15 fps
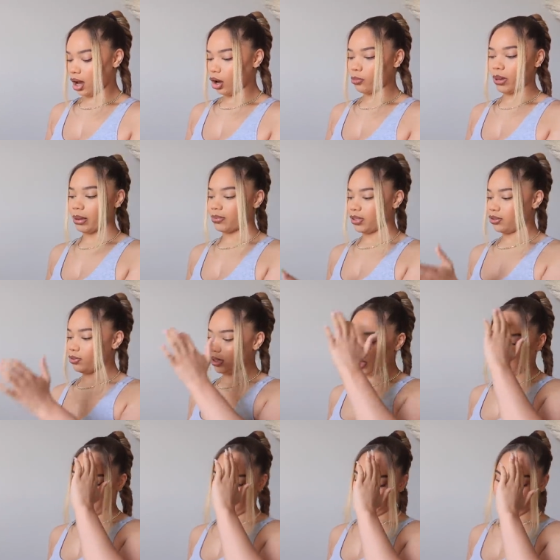oh baby you
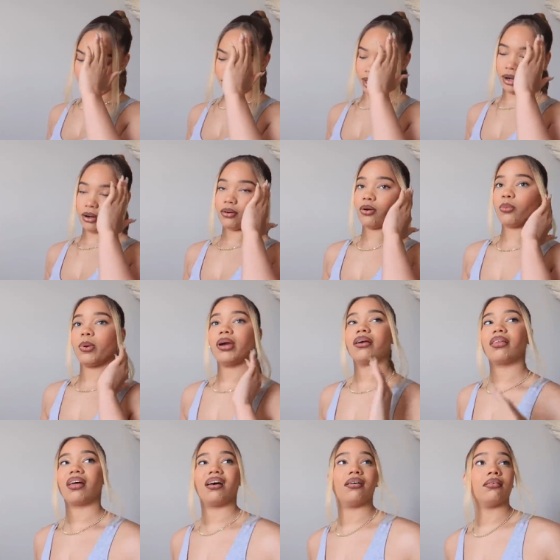getting hung i don't know where
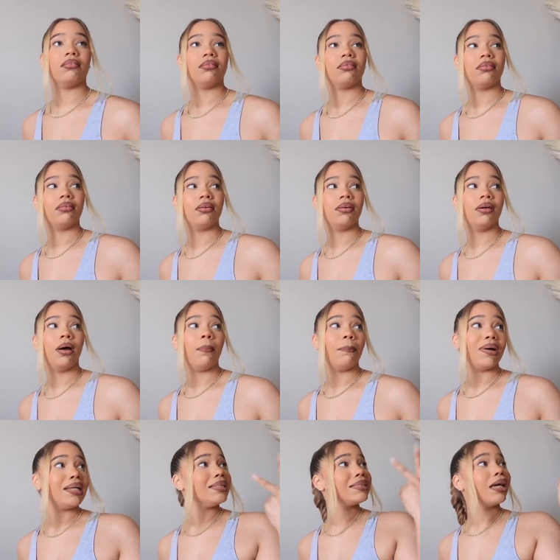though
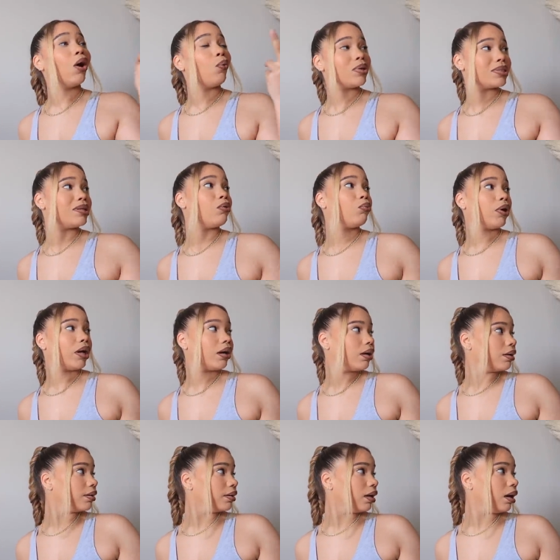but it's going somewhere
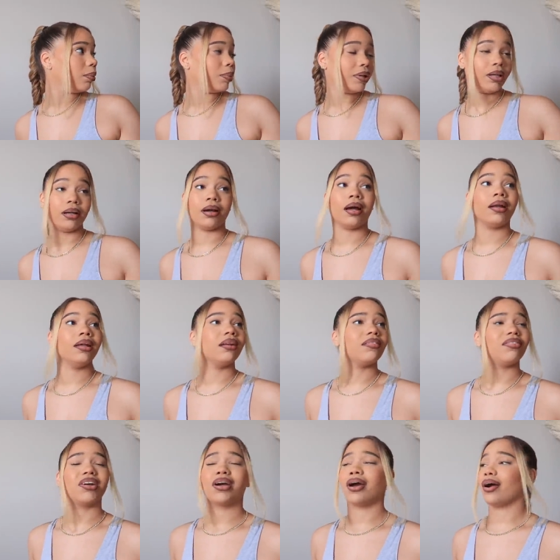up in here i need to
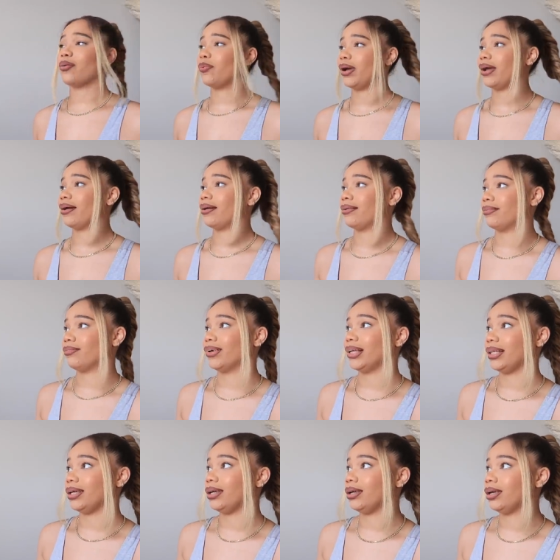figure out where
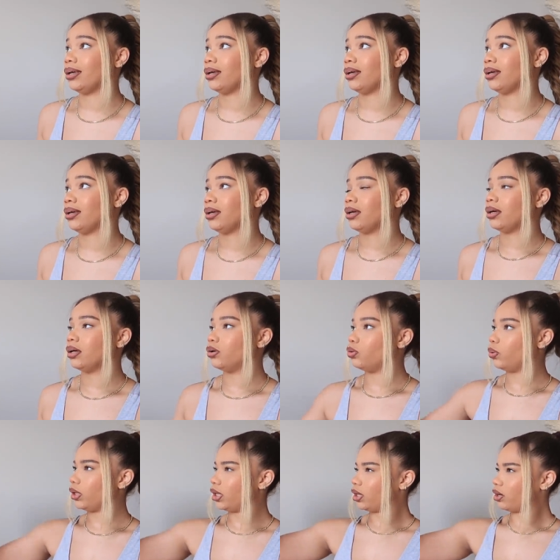really
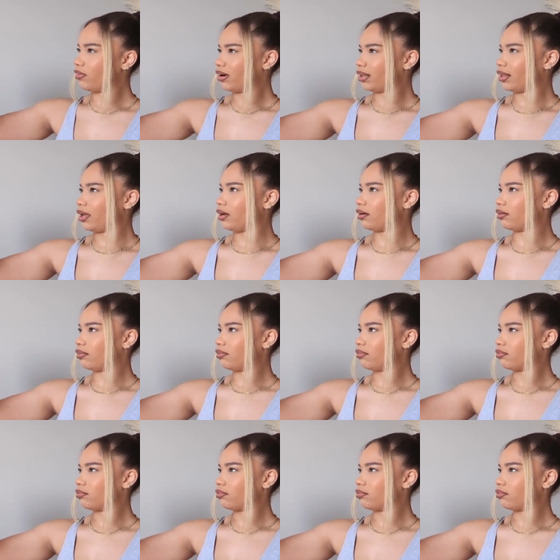we can go right there